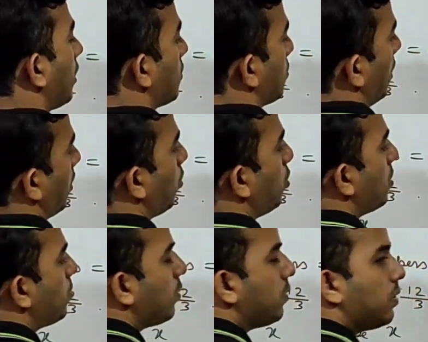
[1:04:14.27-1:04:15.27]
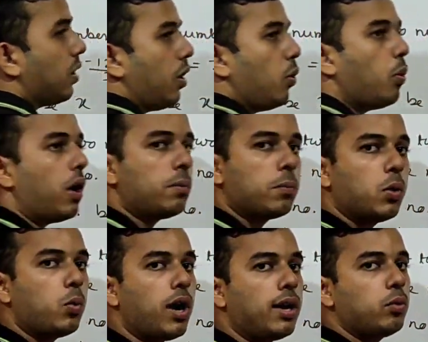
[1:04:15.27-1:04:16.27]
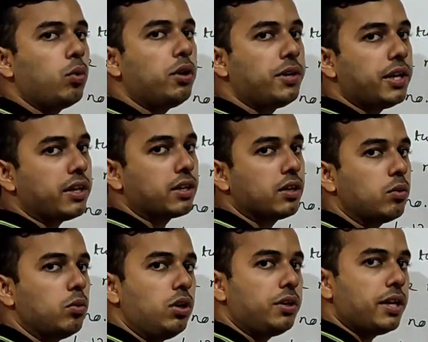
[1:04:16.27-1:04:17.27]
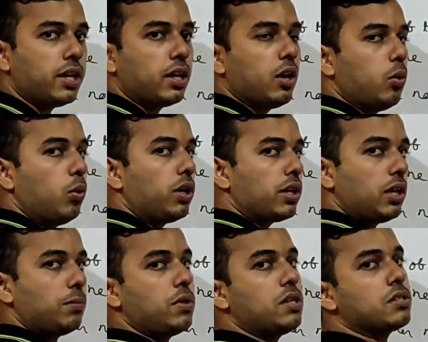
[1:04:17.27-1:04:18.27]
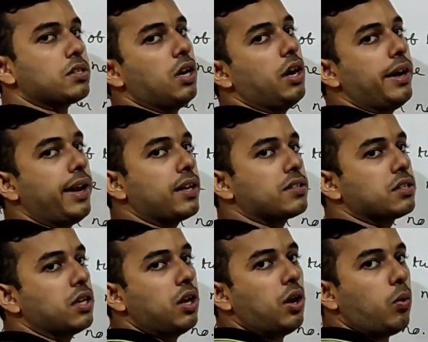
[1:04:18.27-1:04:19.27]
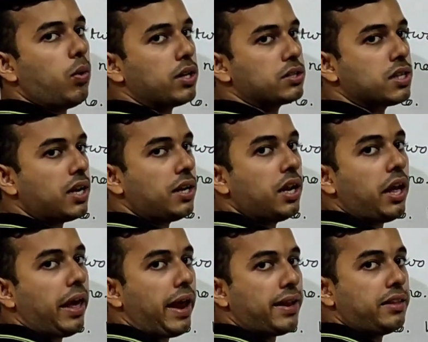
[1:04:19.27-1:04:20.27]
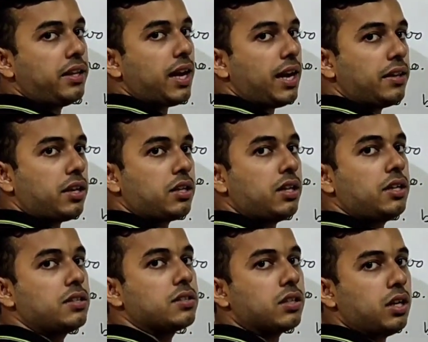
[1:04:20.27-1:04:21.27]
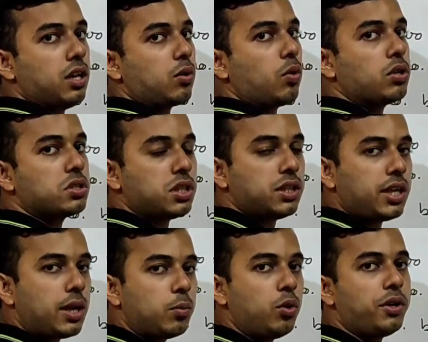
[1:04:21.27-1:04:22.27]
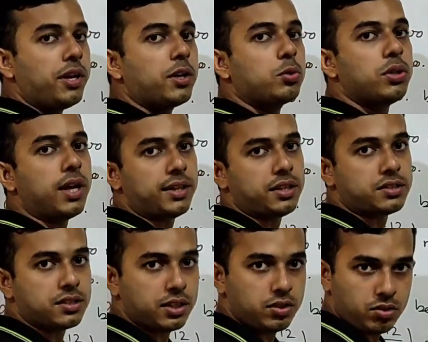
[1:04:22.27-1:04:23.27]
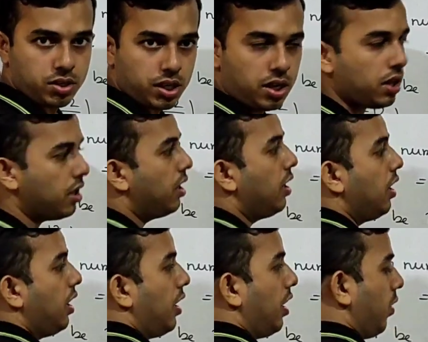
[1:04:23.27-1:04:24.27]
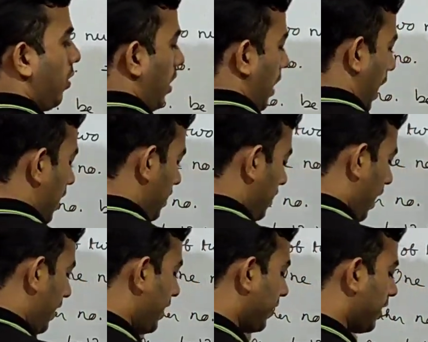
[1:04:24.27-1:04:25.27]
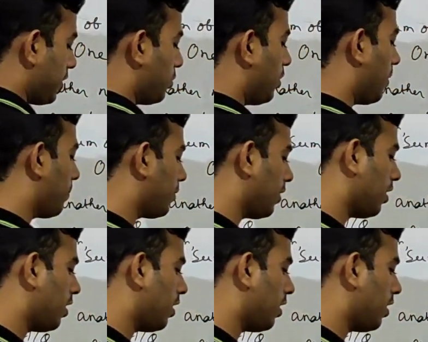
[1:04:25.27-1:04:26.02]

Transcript: this one. We have to one by one we'll keep this x one side and the other, that is constant term, we'll take to the other side. Okay. Now in earlier case we have